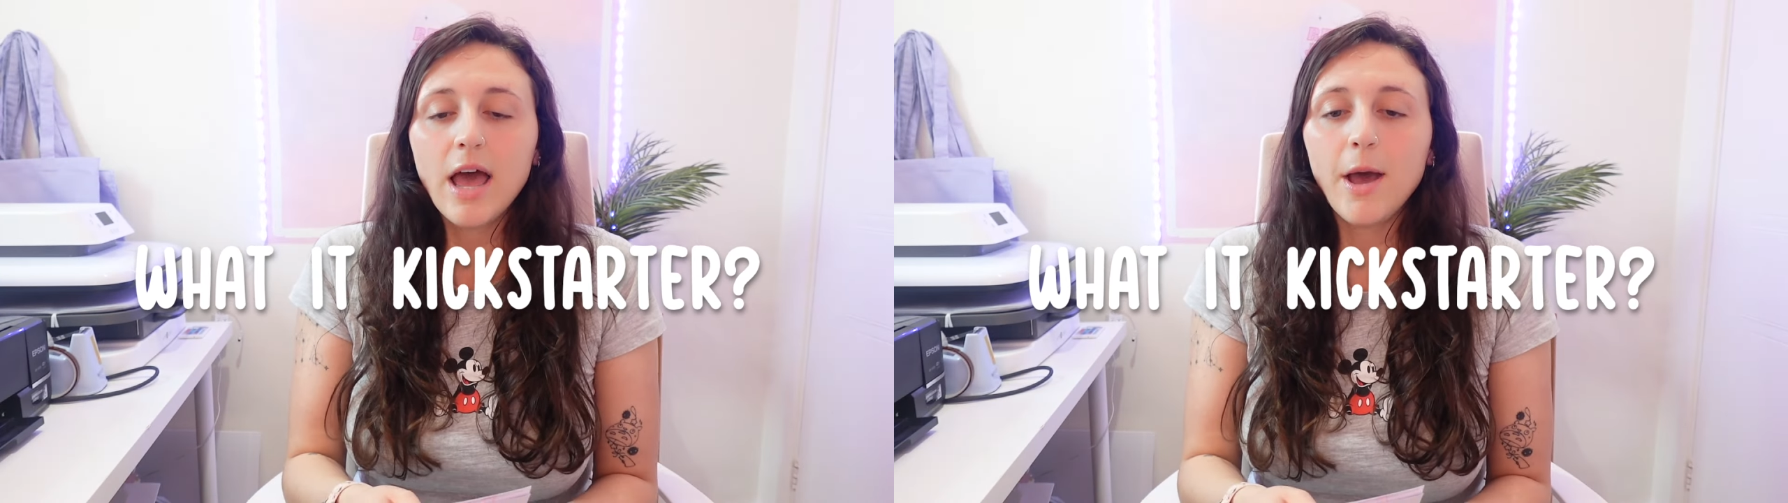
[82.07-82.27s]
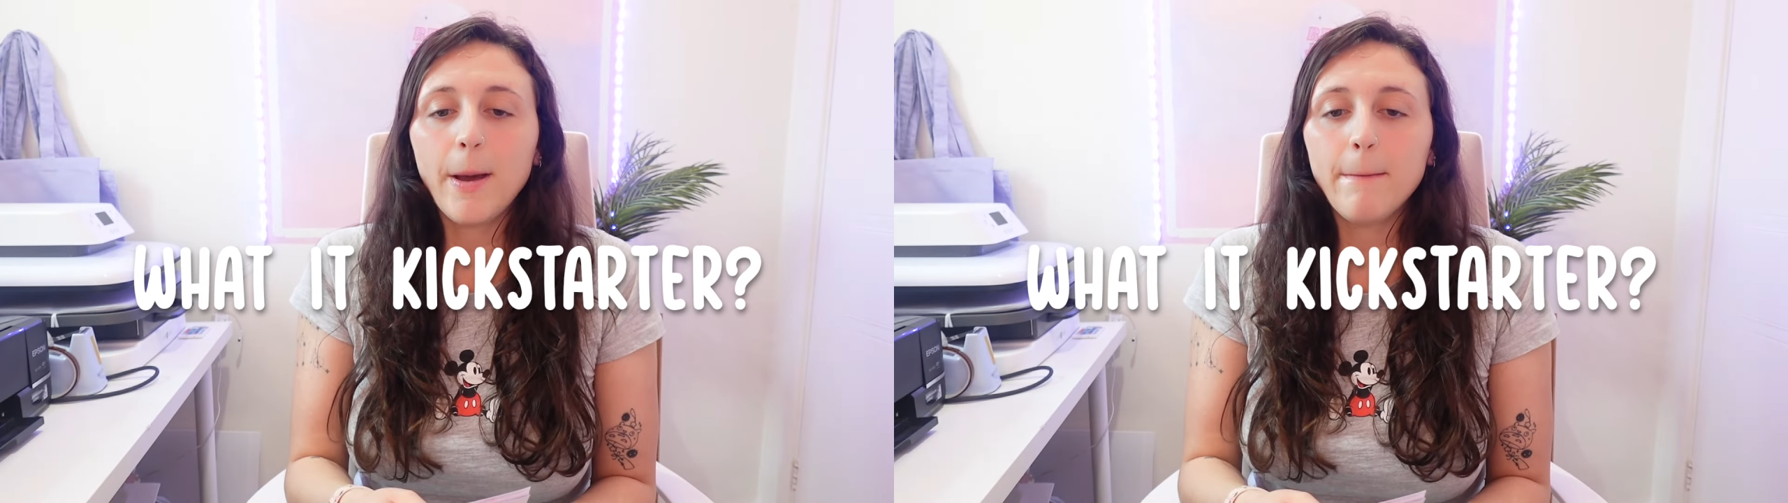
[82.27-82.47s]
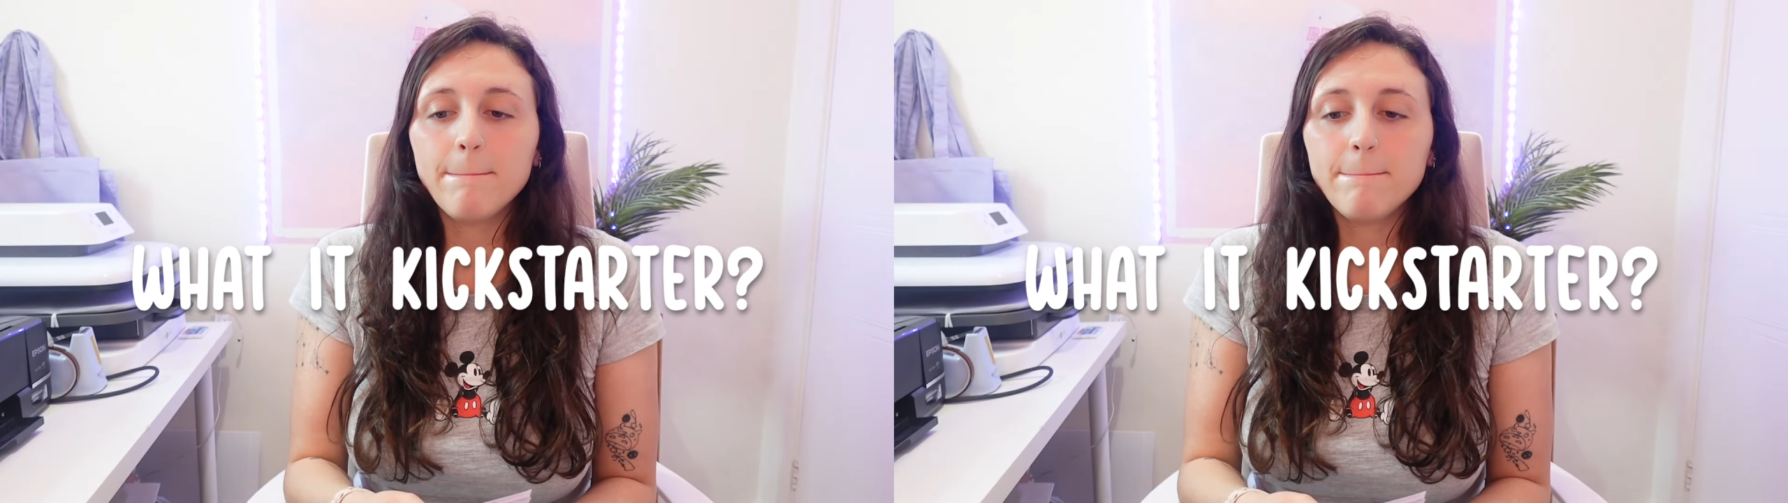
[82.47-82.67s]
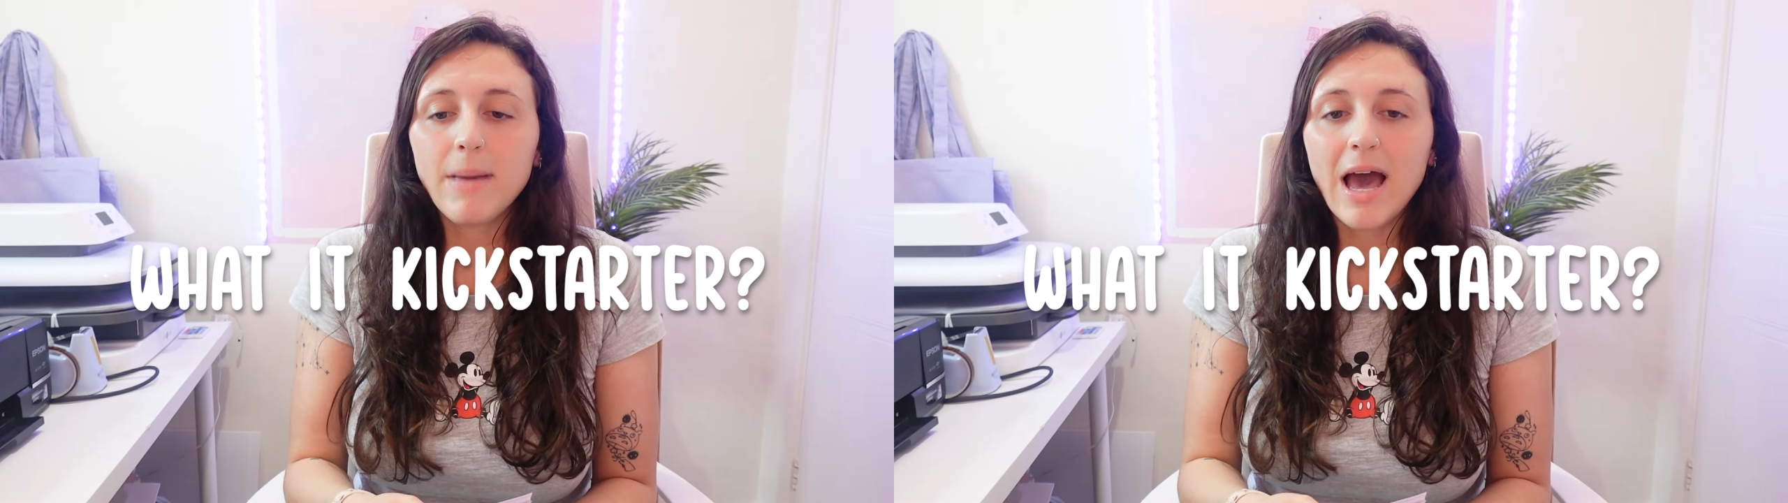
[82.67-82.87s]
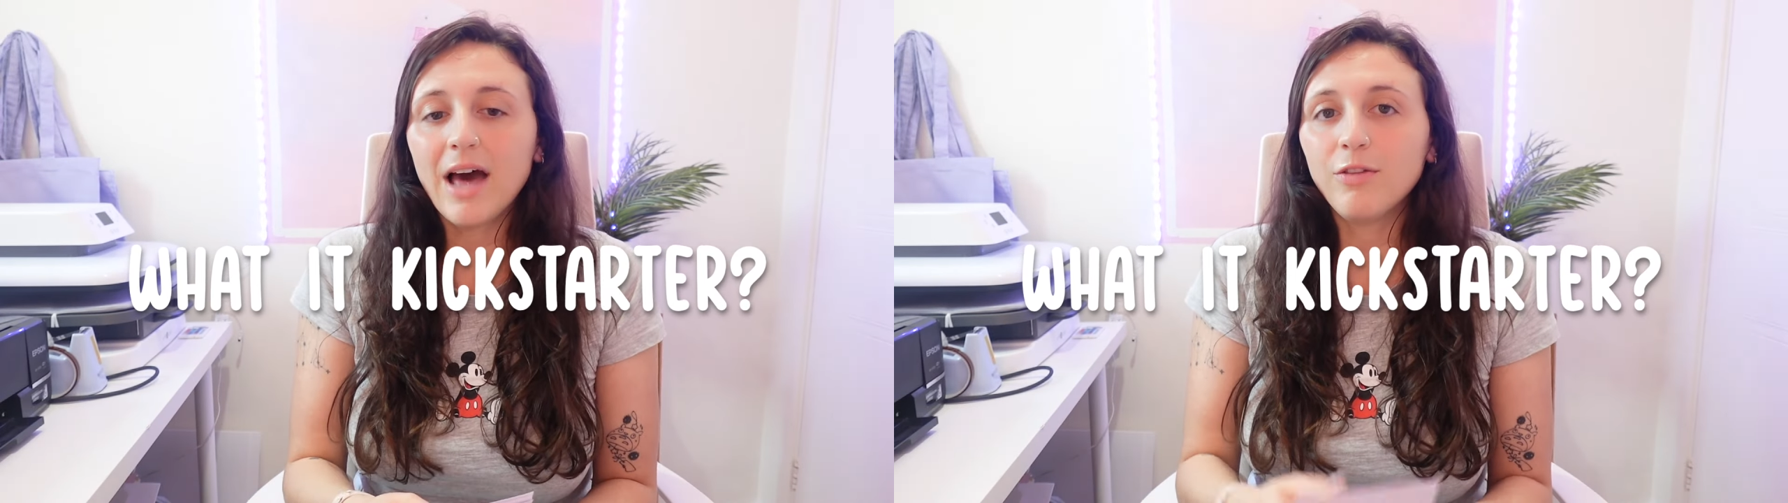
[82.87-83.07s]

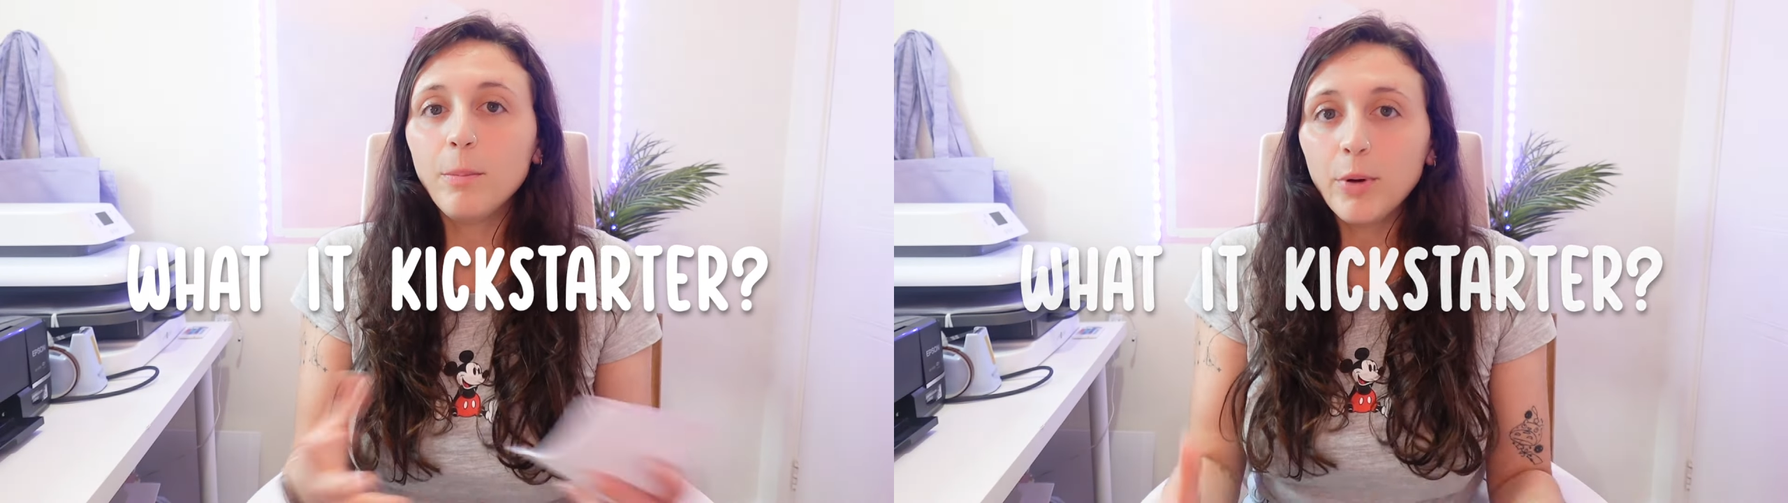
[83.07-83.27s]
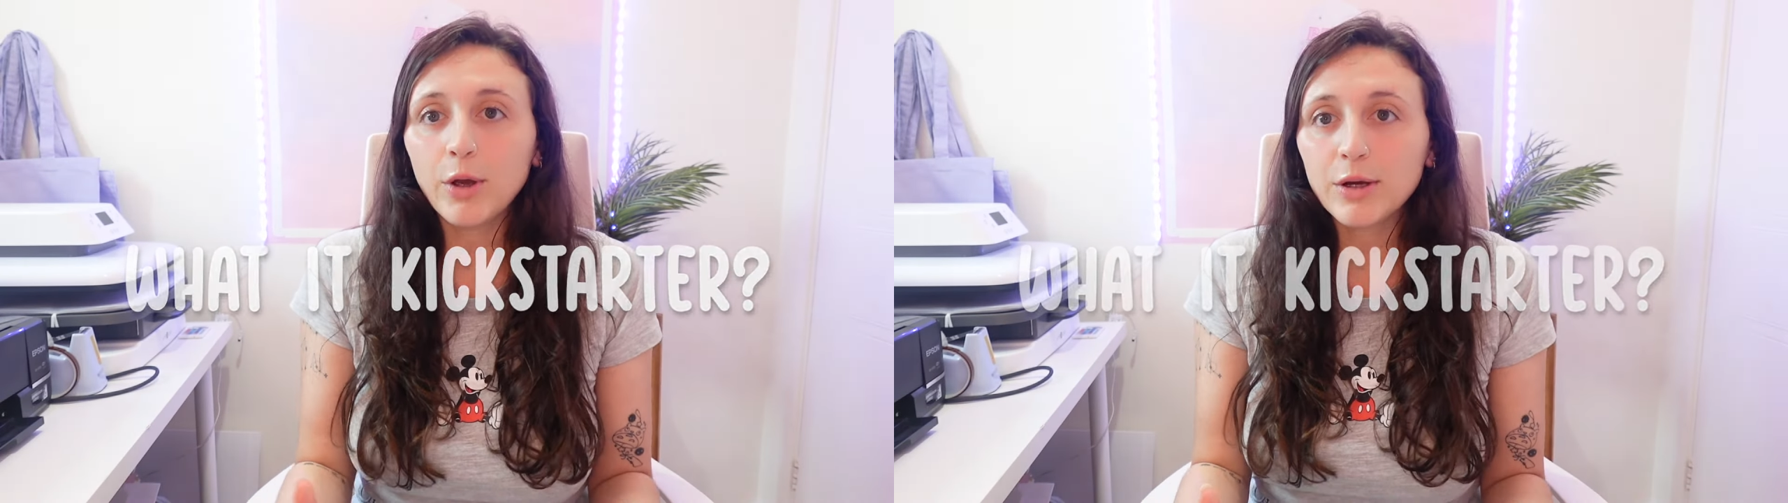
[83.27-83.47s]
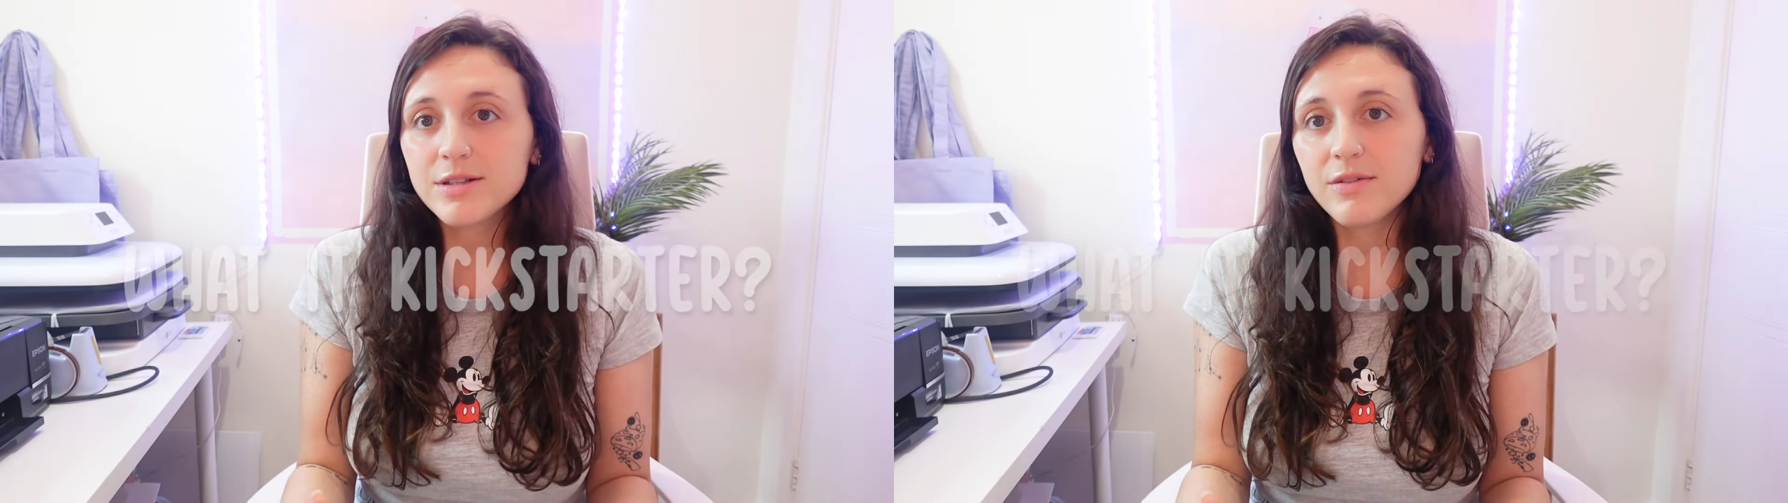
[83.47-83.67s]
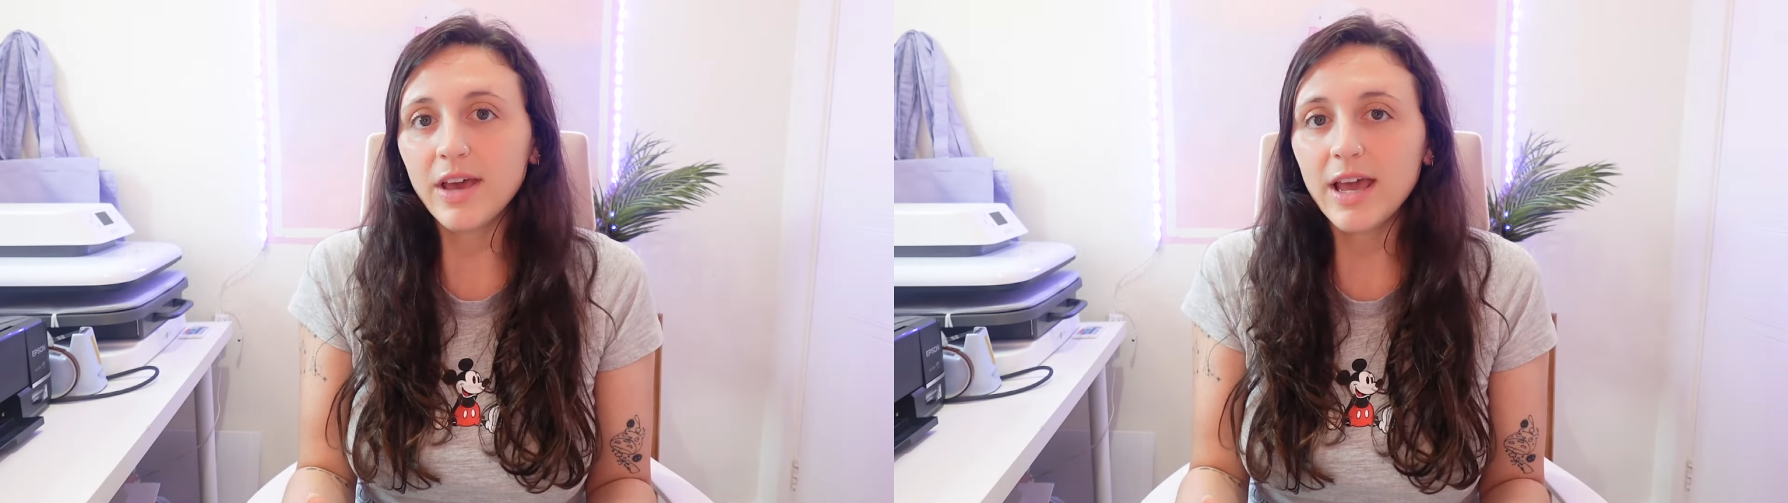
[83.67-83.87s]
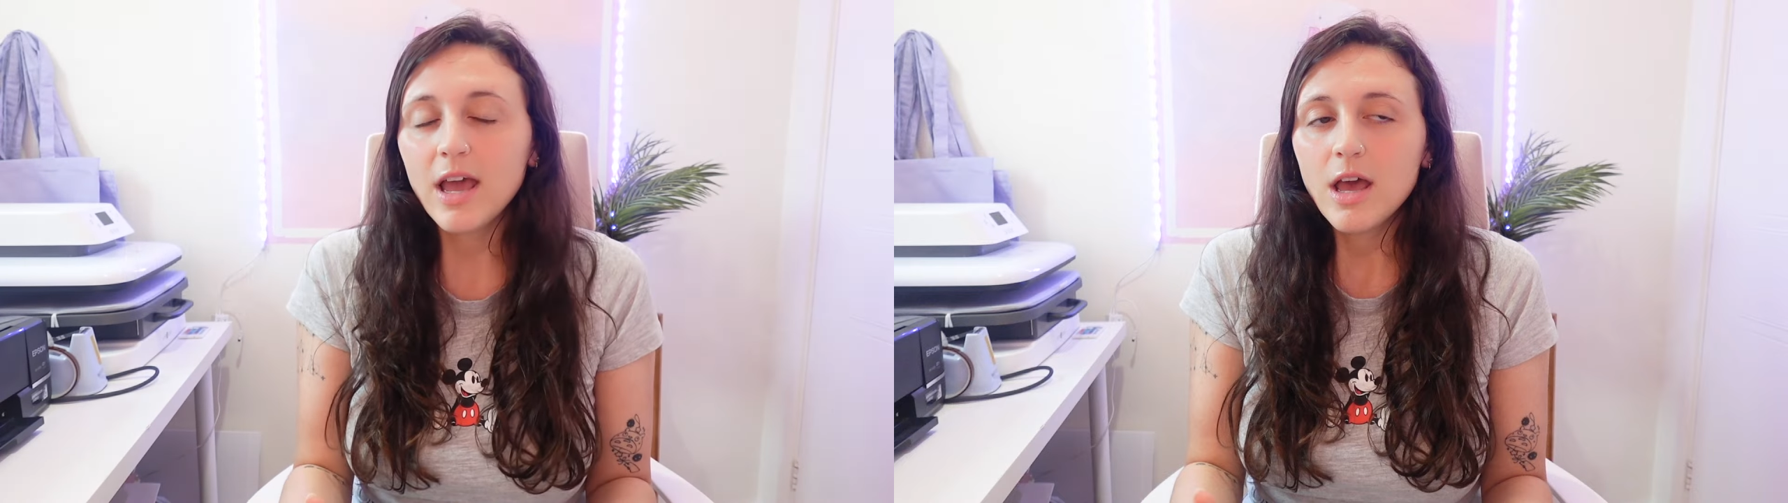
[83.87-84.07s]
and the perks of it.